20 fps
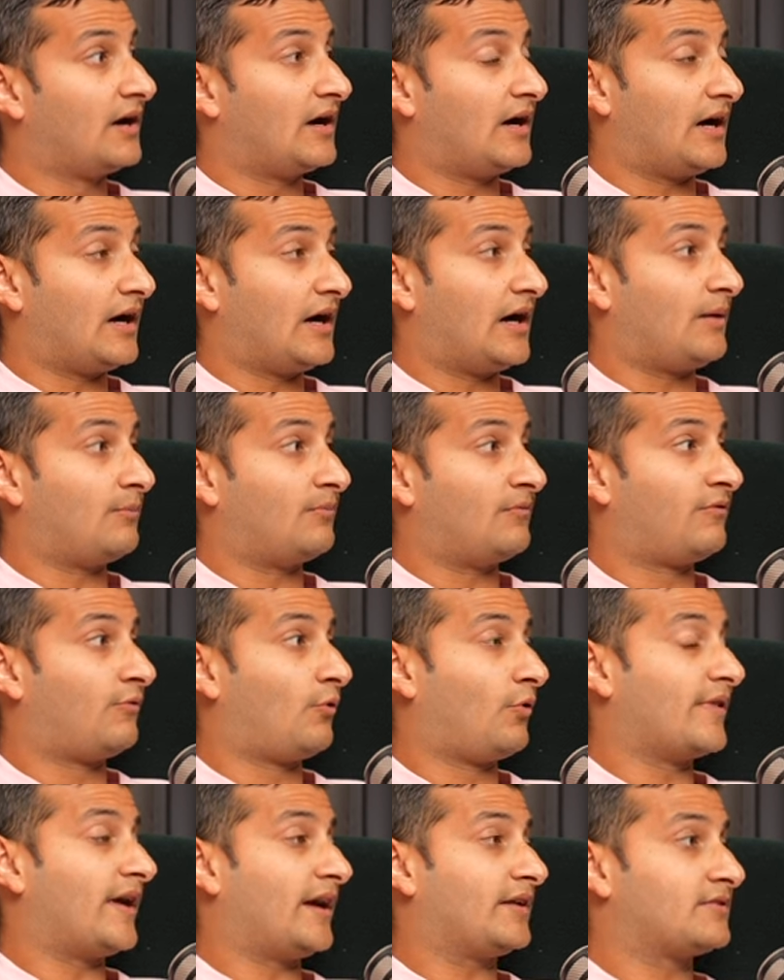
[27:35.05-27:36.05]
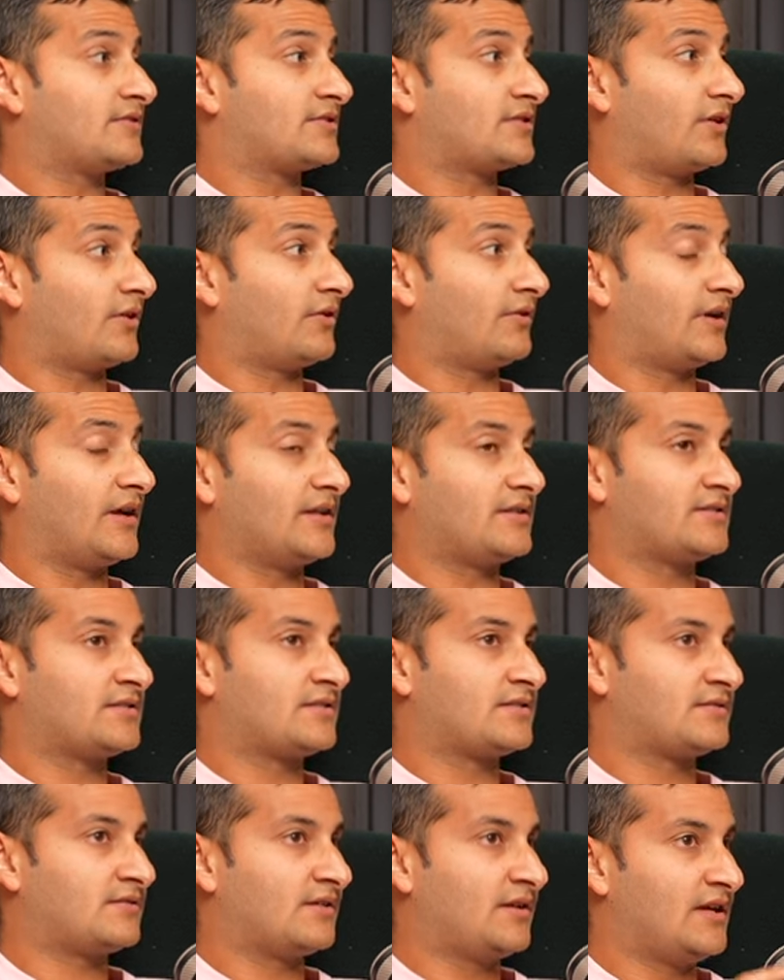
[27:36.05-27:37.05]
um, for that. So
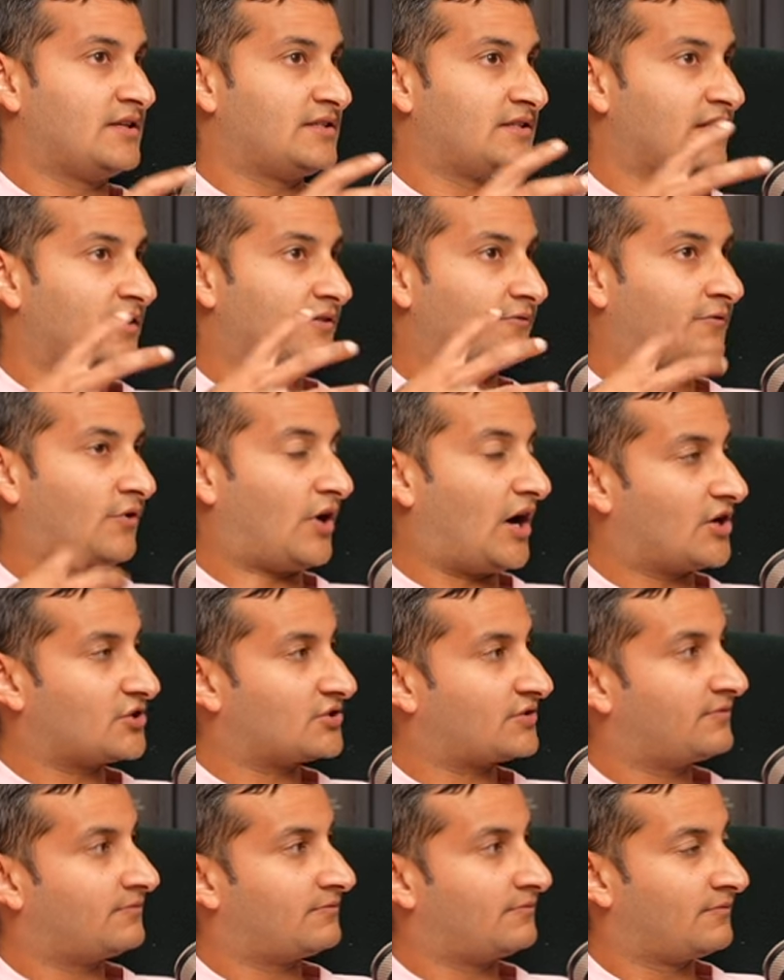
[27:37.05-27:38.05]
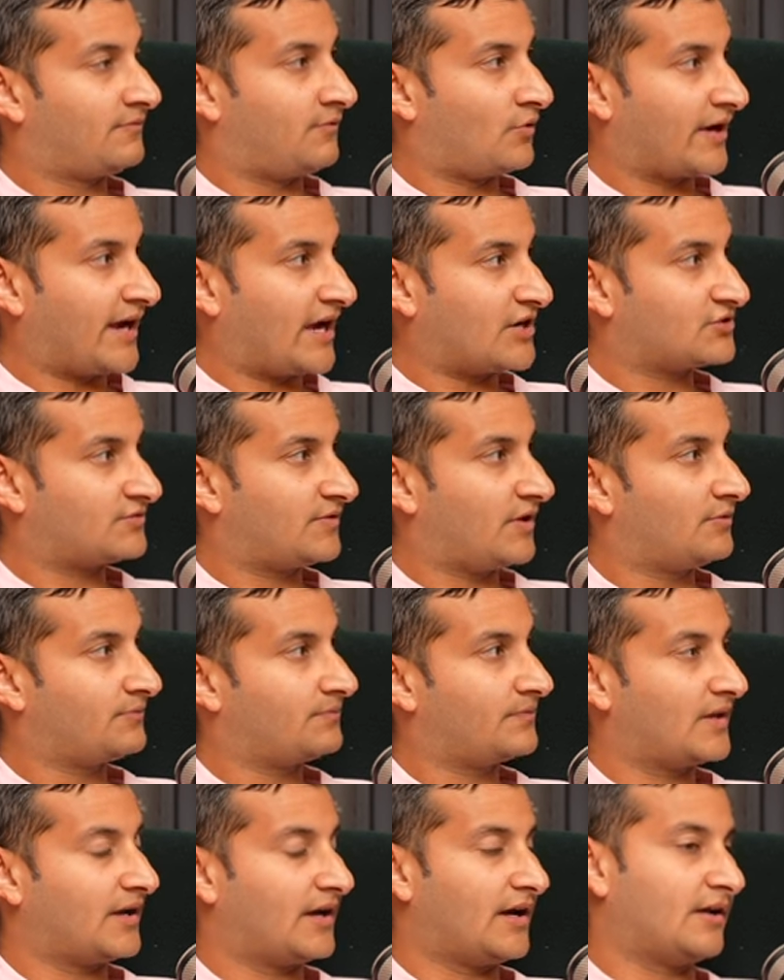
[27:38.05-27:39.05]
it's easy for us for cash
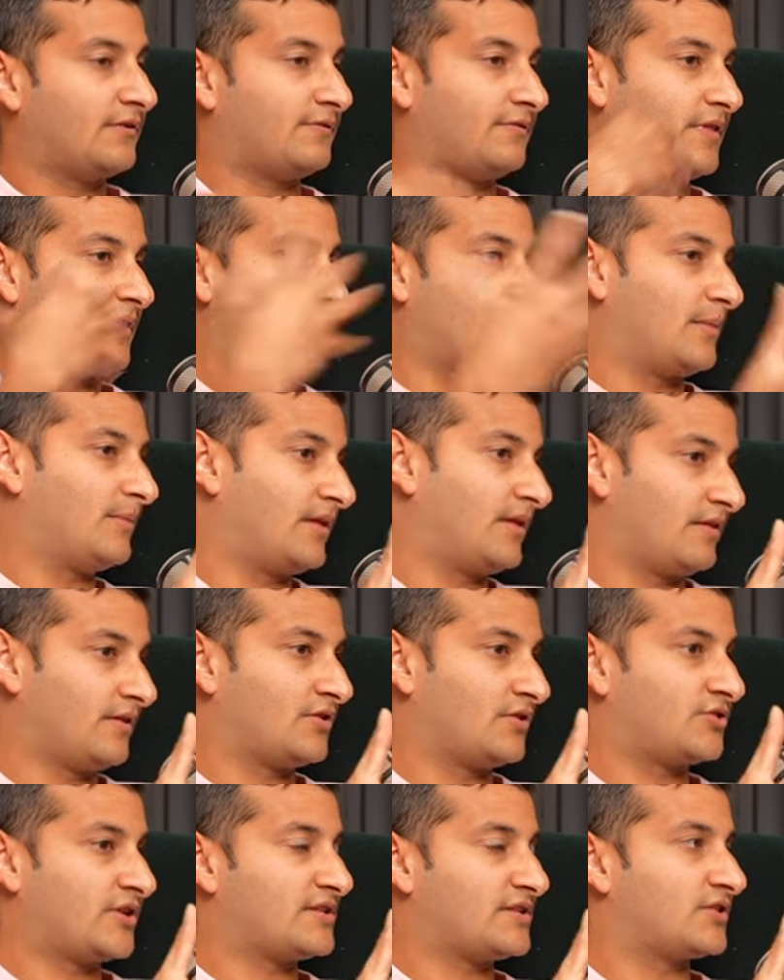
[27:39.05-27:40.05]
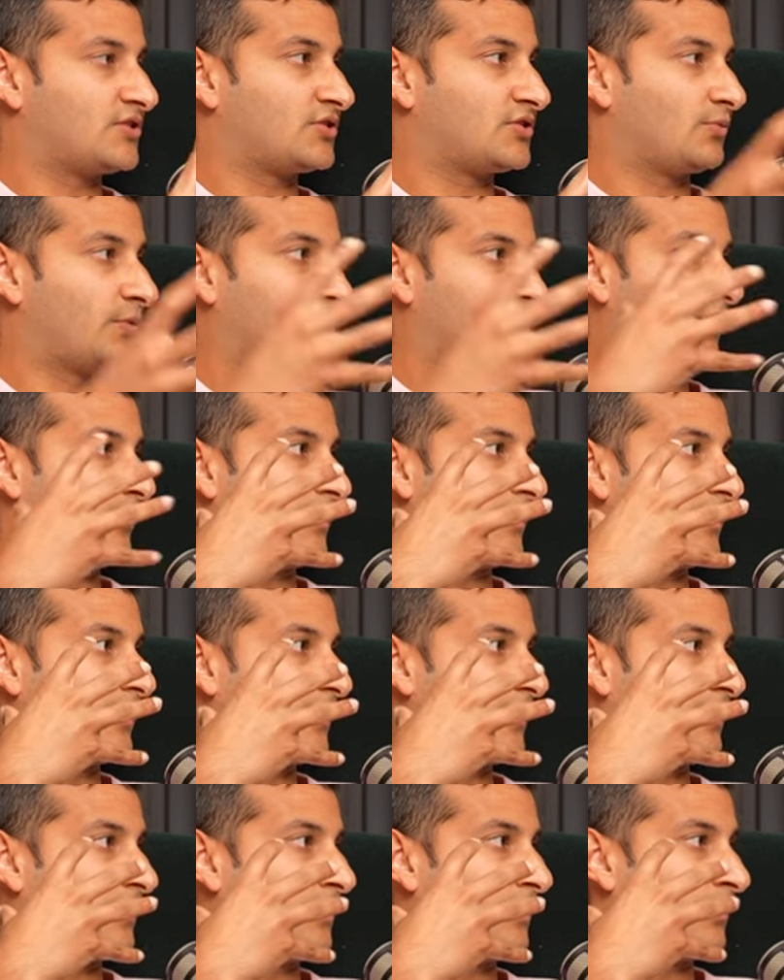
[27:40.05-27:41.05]
flow and for them in the transition when they want
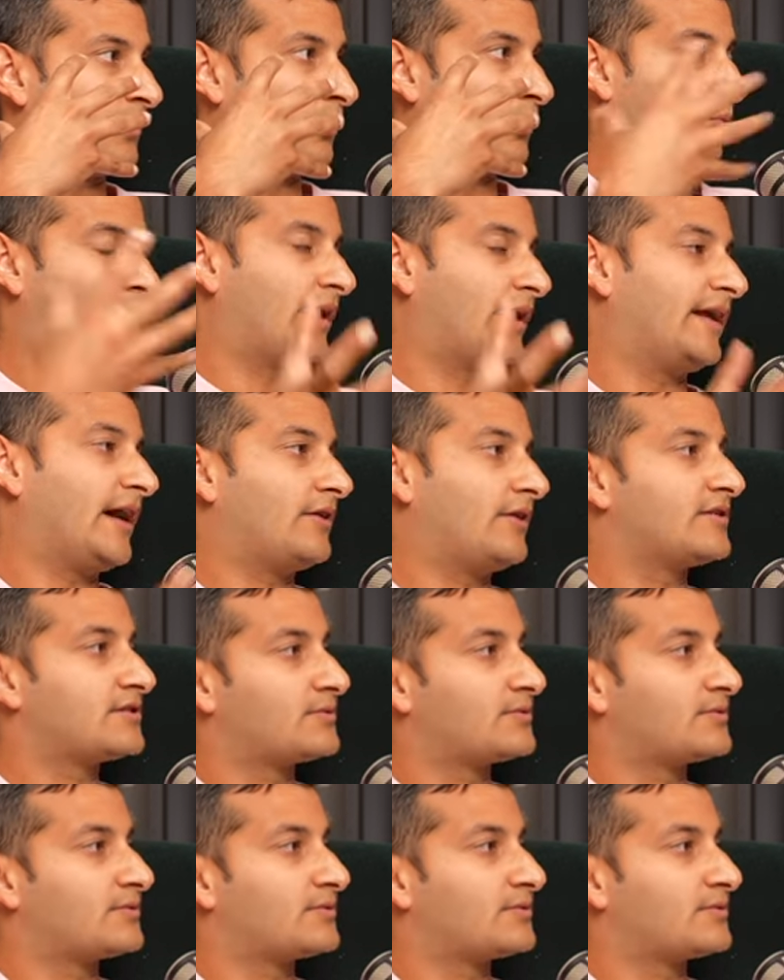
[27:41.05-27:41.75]
to wind down